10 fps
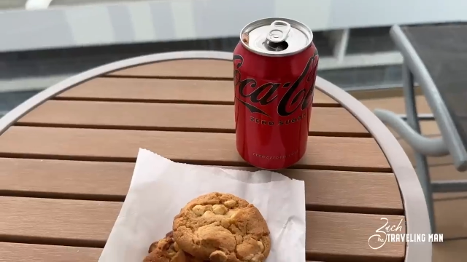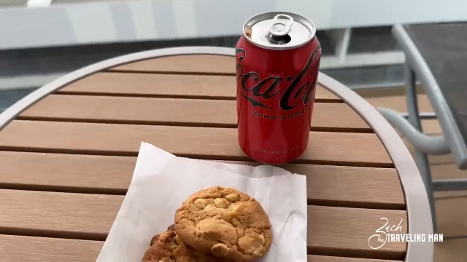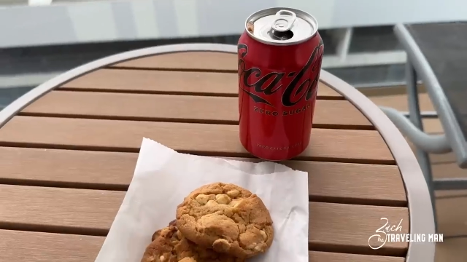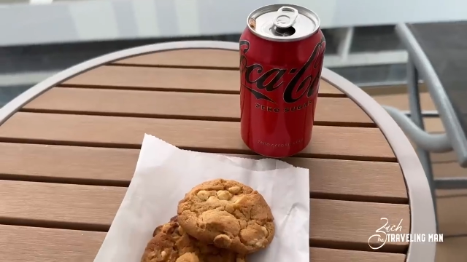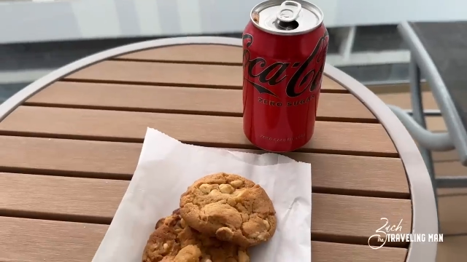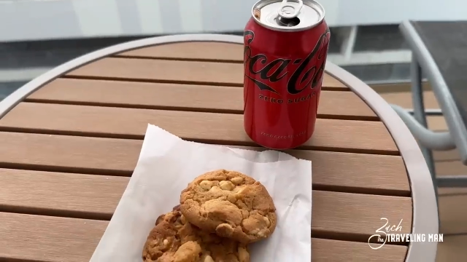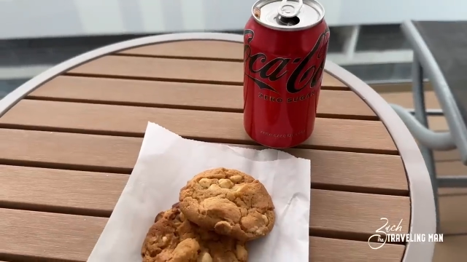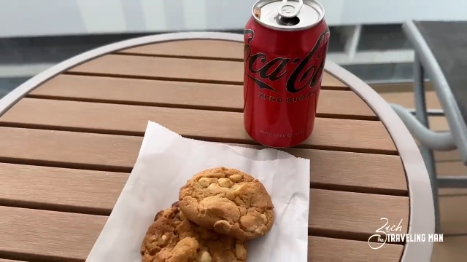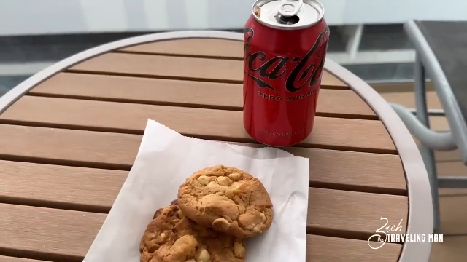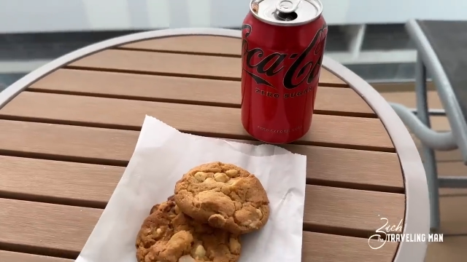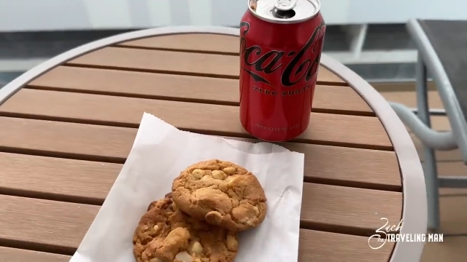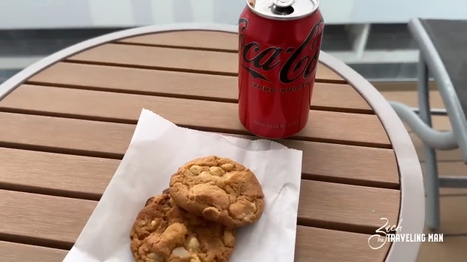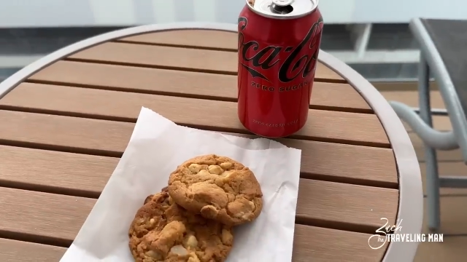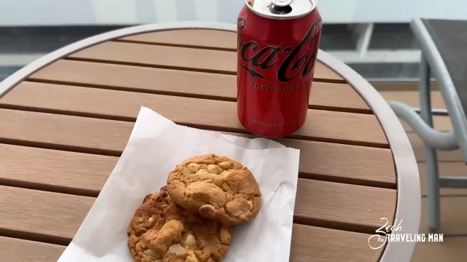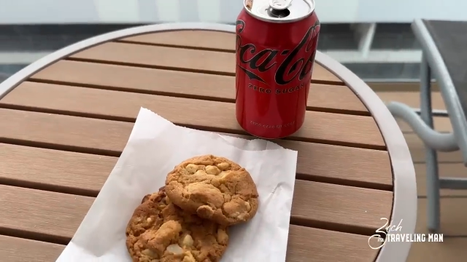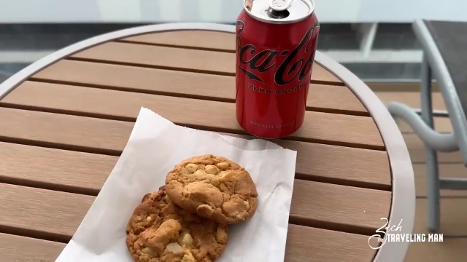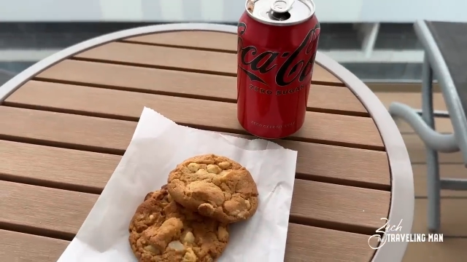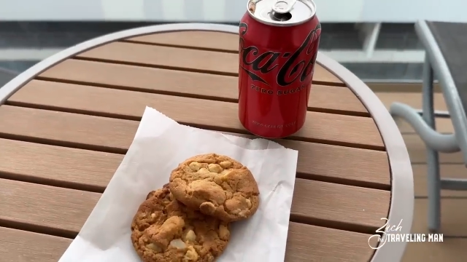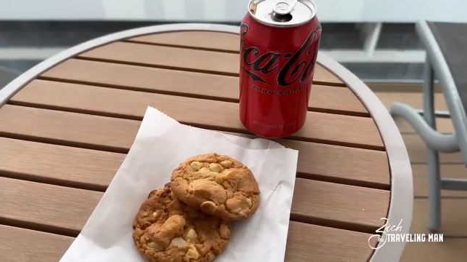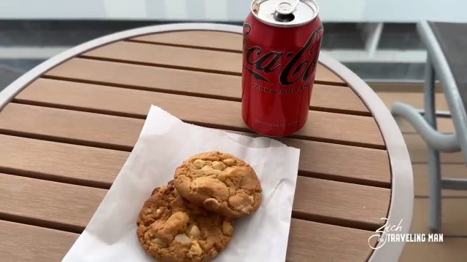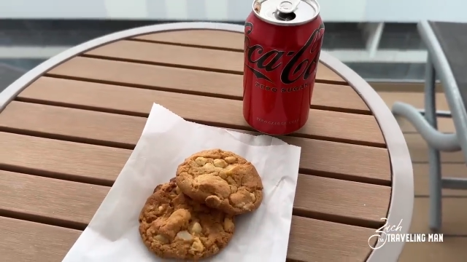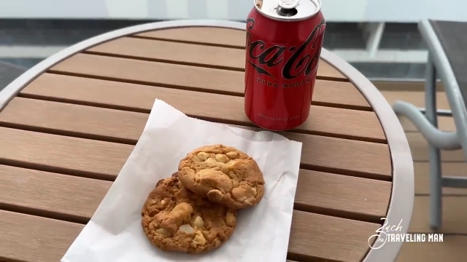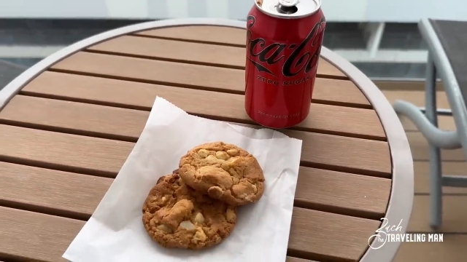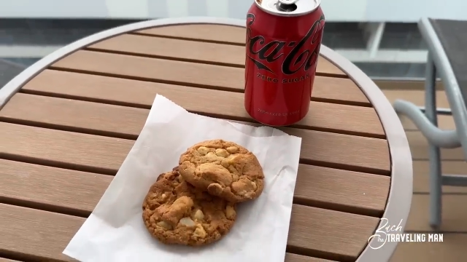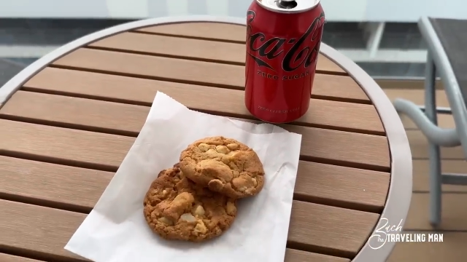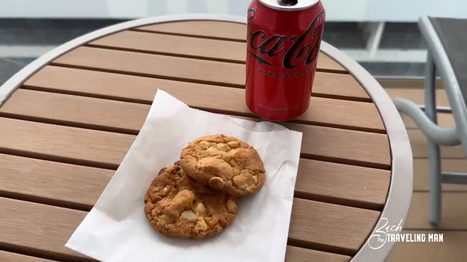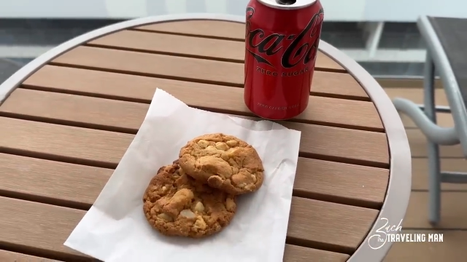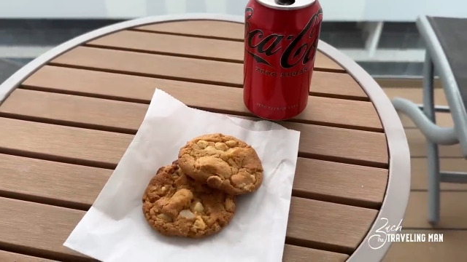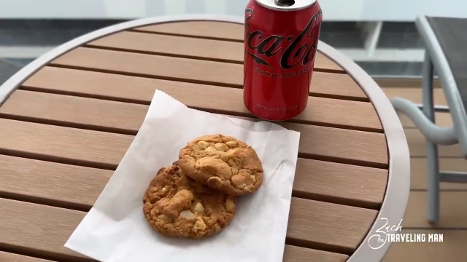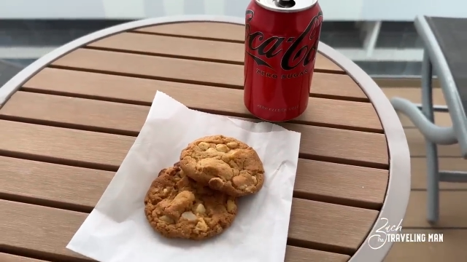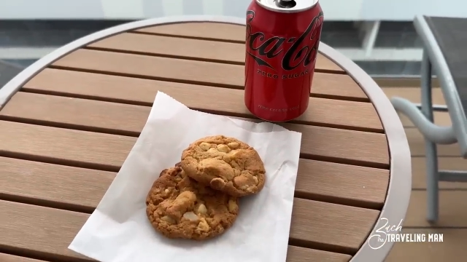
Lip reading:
No face is visible, so there are no lips to read.